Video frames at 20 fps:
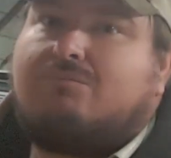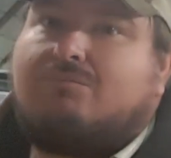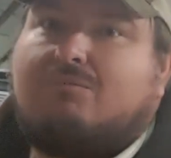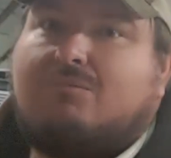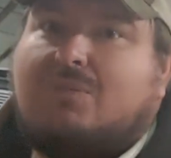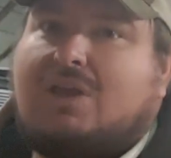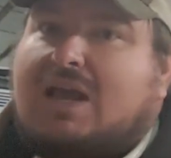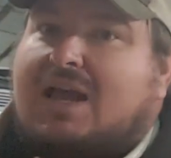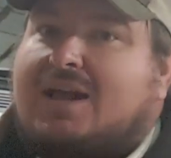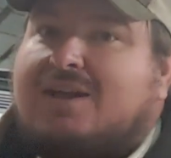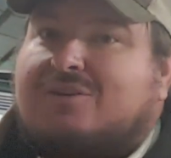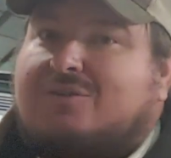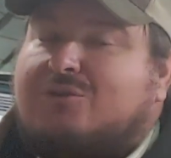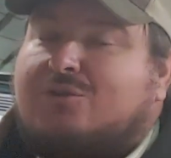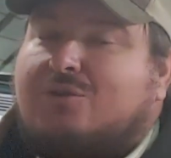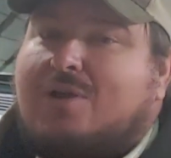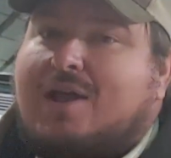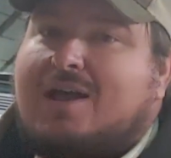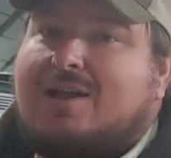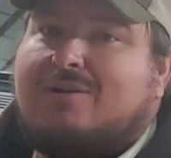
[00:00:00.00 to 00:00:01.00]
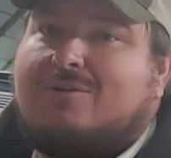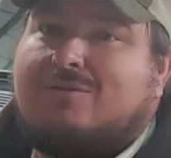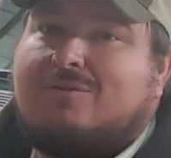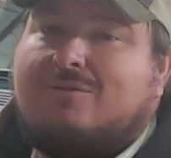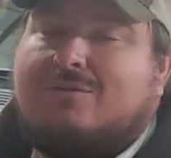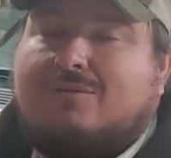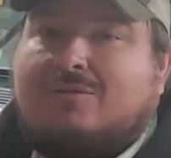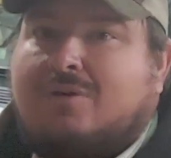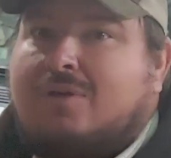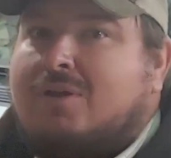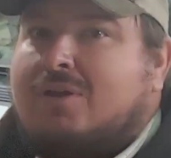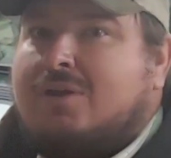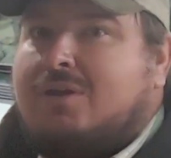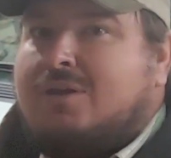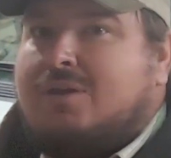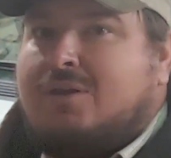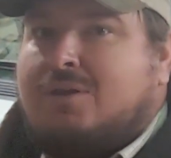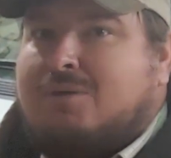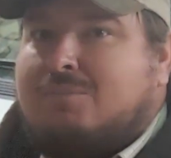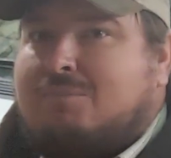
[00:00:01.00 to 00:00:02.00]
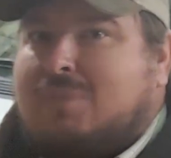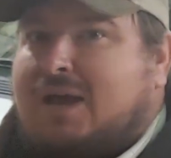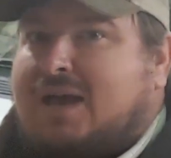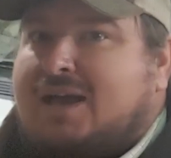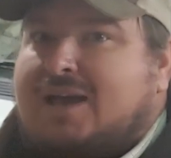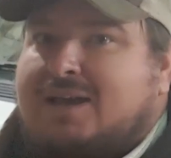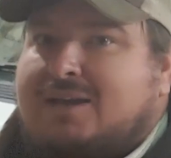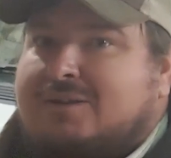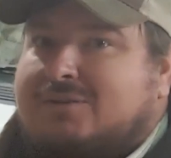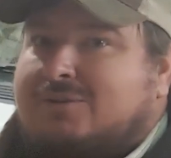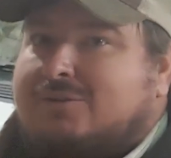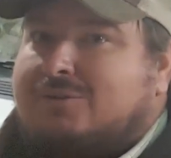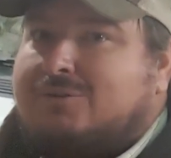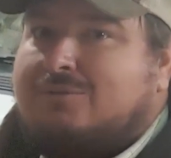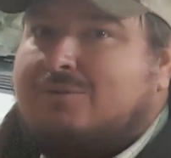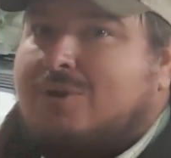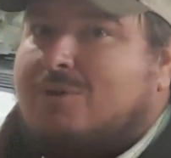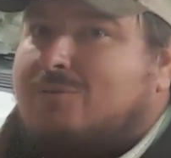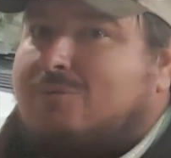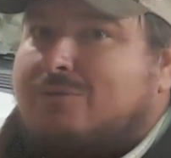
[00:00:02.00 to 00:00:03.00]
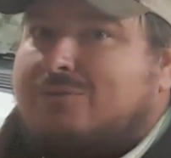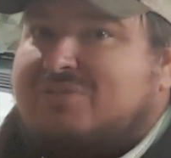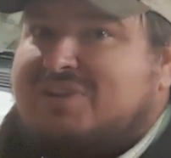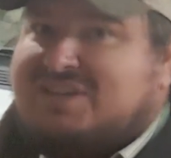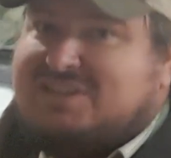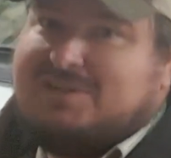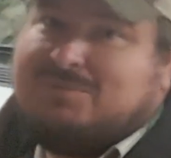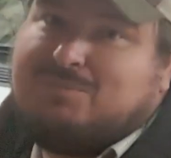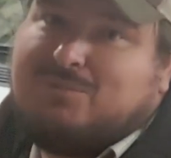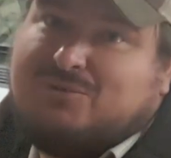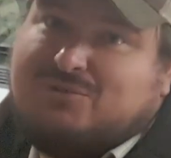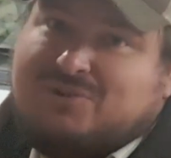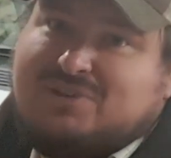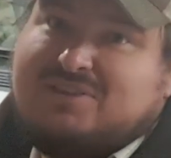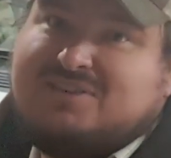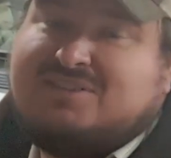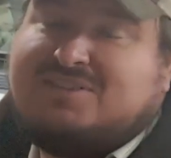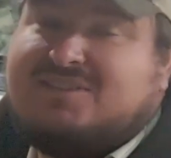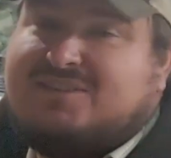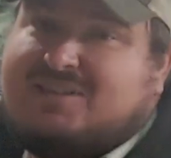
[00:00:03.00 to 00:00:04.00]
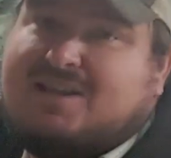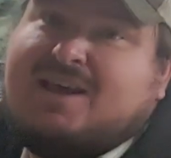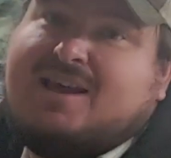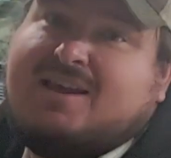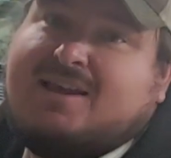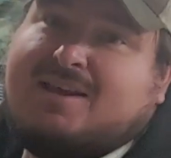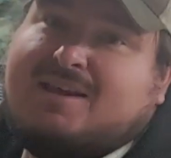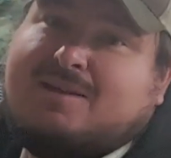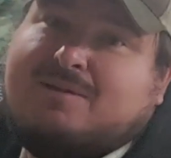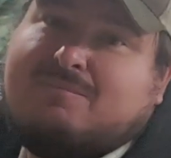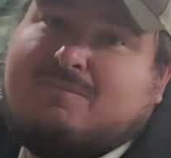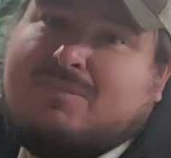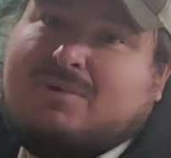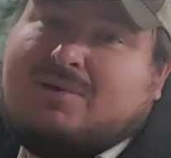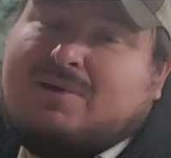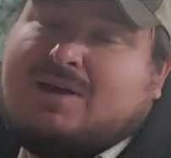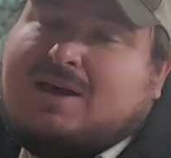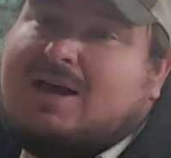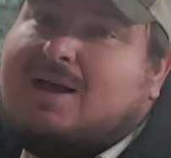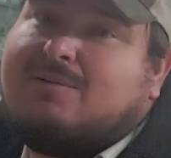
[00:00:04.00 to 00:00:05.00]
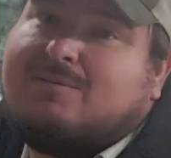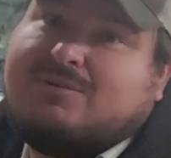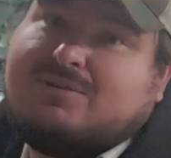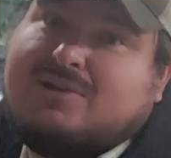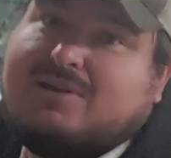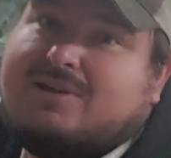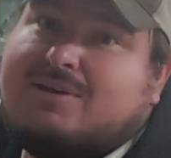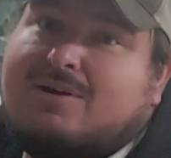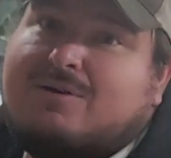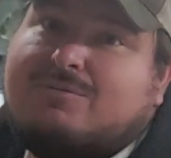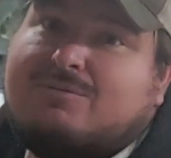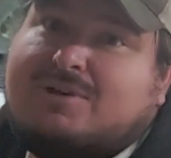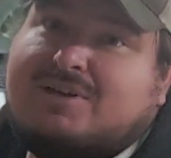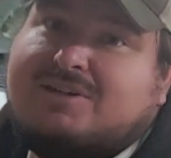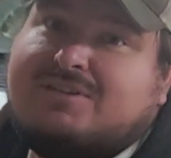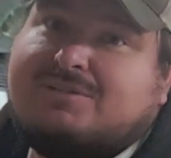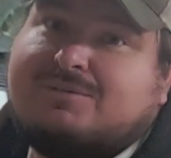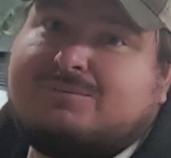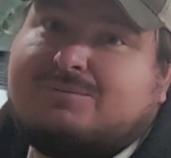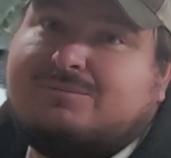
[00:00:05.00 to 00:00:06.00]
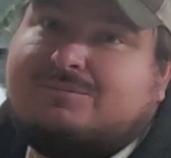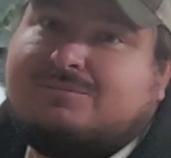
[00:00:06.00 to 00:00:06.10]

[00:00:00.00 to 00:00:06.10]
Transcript: got a trailer behind you over 50% of the time, I would say go diesel.